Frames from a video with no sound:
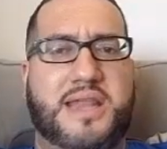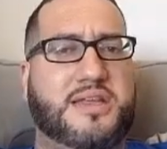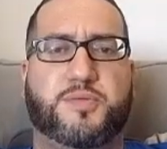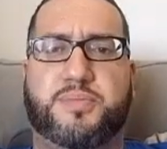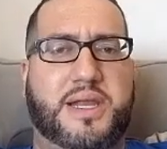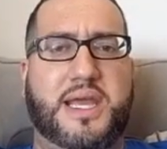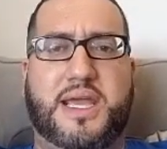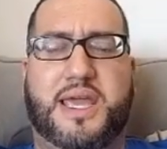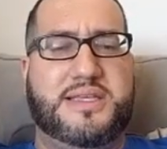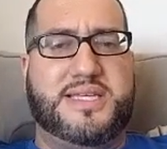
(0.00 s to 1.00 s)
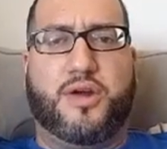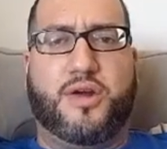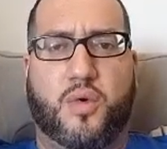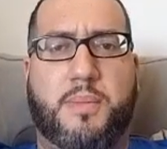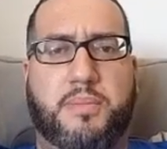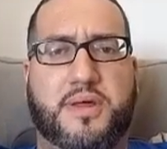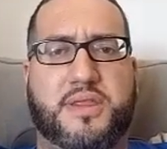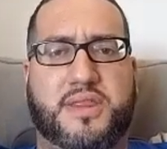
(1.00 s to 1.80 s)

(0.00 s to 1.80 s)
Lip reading: and there's plenty of kids I grew up with